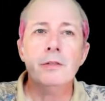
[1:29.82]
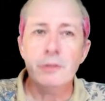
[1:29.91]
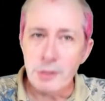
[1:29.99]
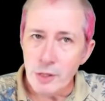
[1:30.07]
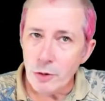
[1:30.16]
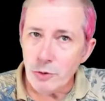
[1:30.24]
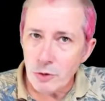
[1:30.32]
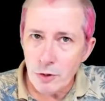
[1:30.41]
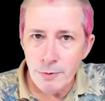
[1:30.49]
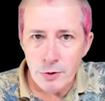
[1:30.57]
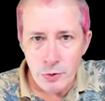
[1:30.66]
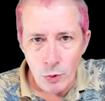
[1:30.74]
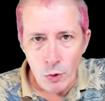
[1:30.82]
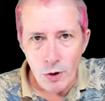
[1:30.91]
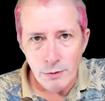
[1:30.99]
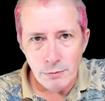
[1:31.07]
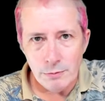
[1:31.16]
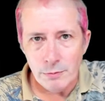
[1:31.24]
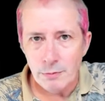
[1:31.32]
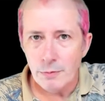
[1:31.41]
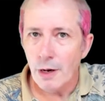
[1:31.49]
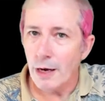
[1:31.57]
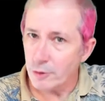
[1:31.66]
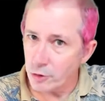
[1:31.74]
Still super short
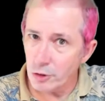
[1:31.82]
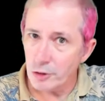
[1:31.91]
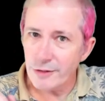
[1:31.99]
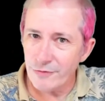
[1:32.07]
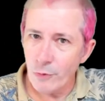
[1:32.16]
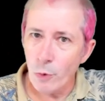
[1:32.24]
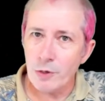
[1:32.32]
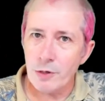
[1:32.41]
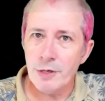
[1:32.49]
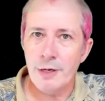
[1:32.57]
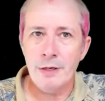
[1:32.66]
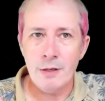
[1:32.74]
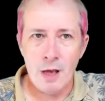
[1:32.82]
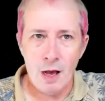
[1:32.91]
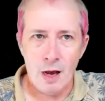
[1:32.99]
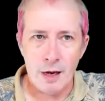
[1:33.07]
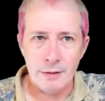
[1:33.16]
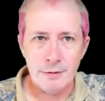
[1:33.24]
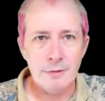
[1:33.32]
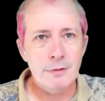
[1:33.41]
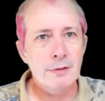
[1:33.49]
at just 14 lines.